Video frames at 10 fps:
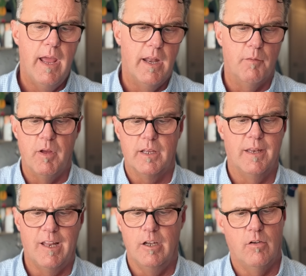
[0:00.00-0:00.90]
and I'm not
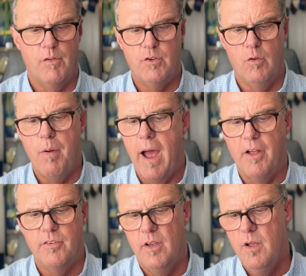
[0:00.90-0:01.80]
going to get into the two
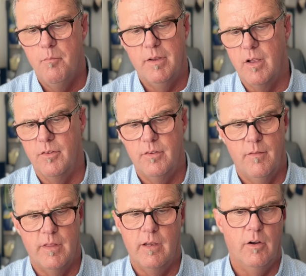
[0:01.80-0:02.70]
paths because
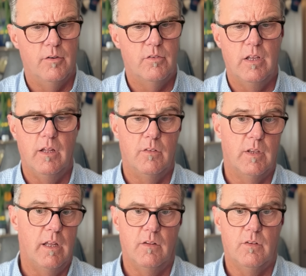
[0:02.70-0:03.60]
they're
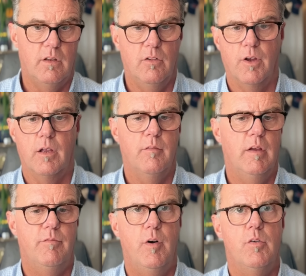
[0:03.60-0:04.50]
it's it's look
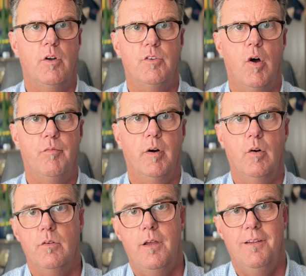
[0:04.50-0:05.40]
vote or don't vote,